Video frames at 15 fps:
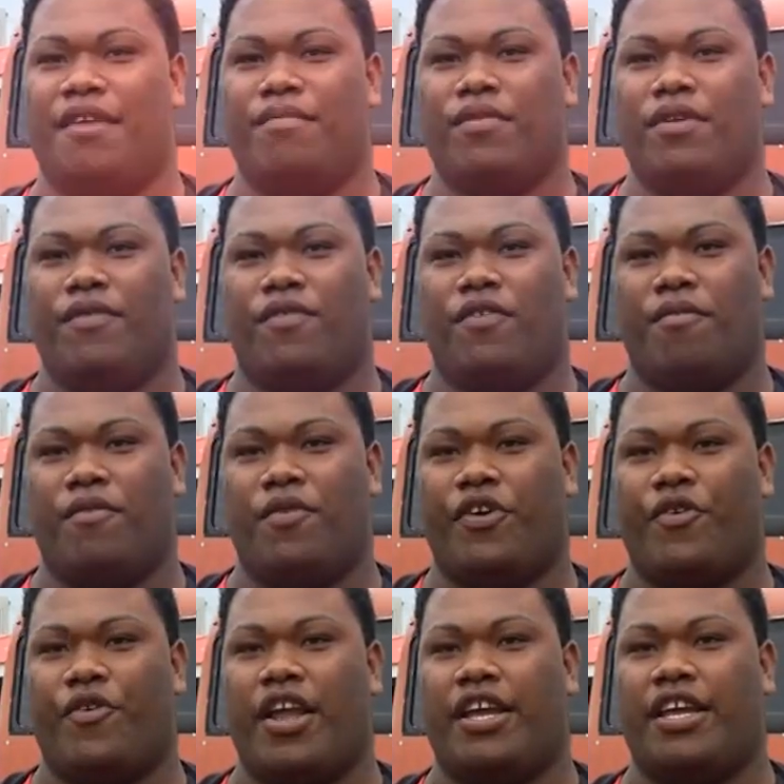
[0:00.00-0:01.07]
Mbula from
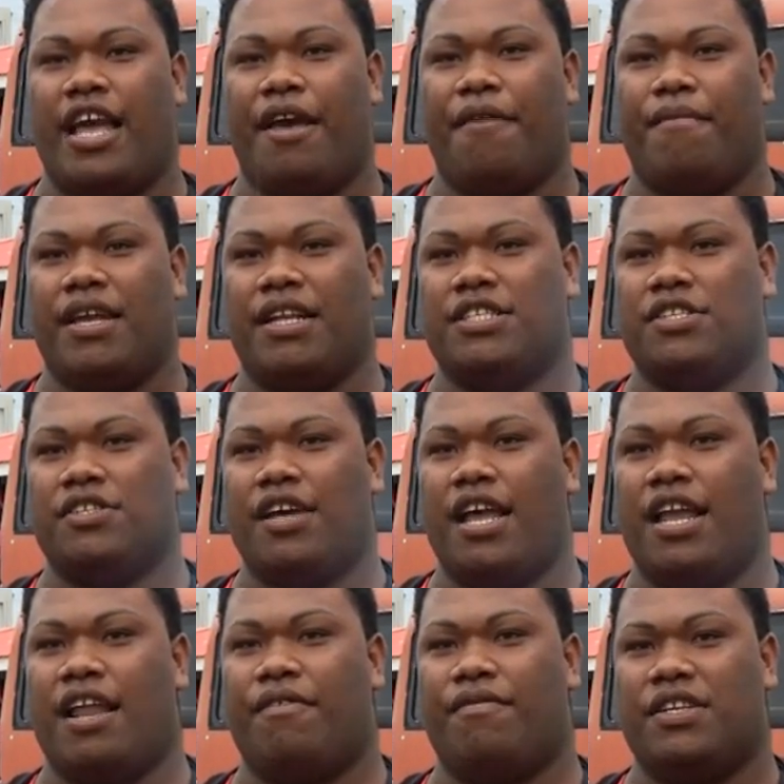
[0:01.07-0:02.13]
Rokoreke. I'm Mentor. I
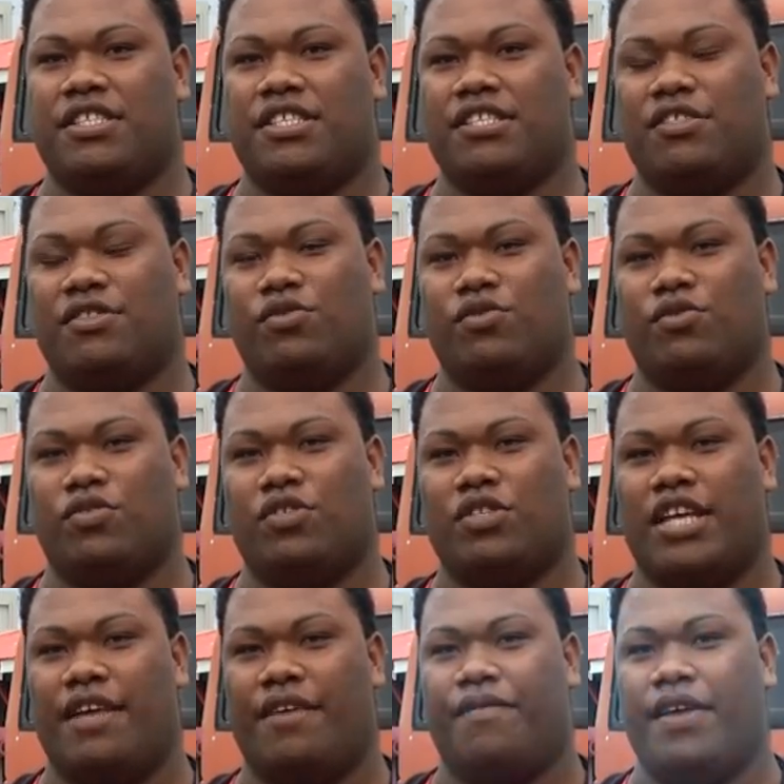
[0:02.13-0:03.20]
love listening to
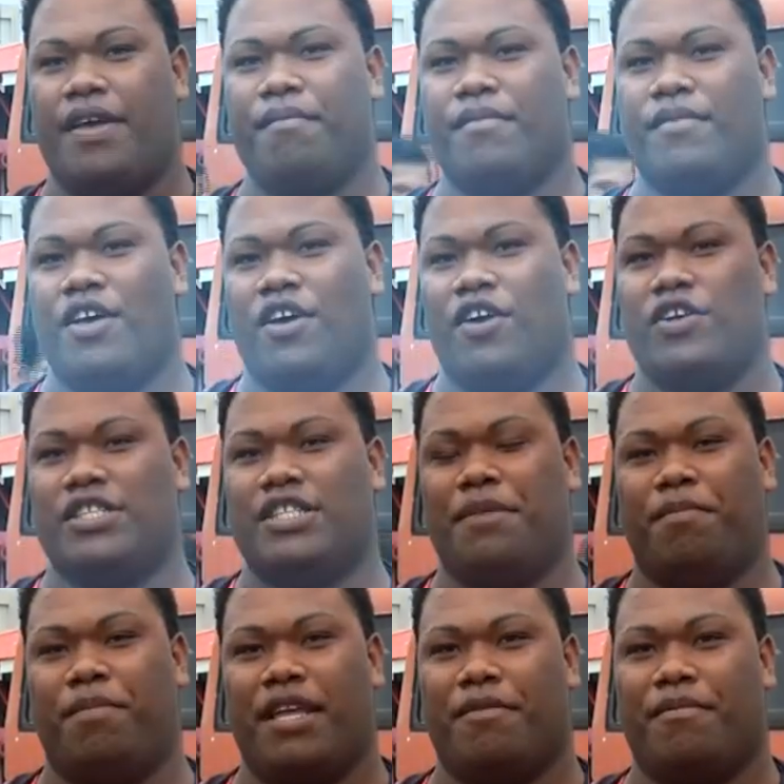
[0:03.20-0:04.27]
Today FM because they're
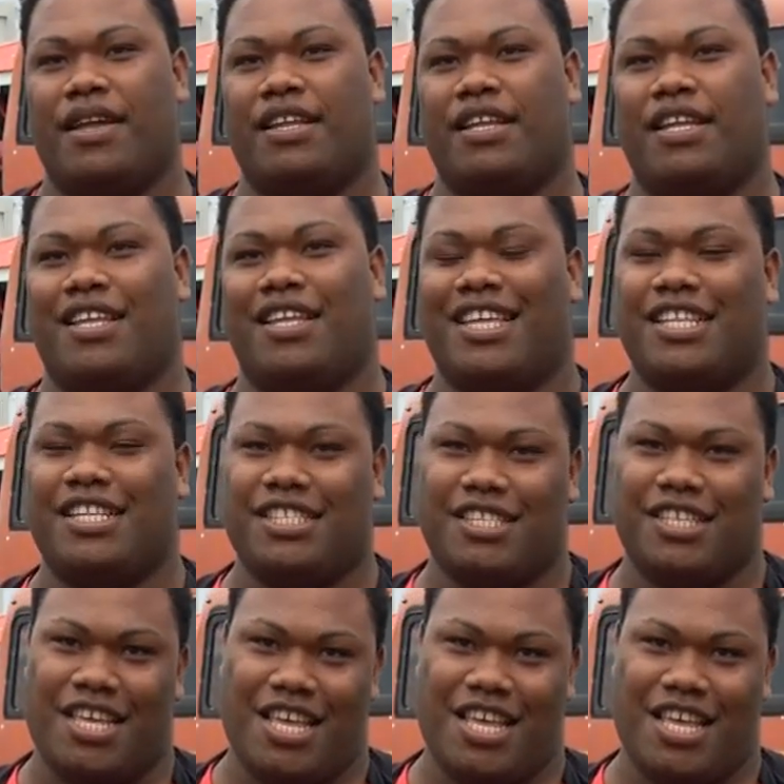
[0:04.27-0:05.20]
playing many hits.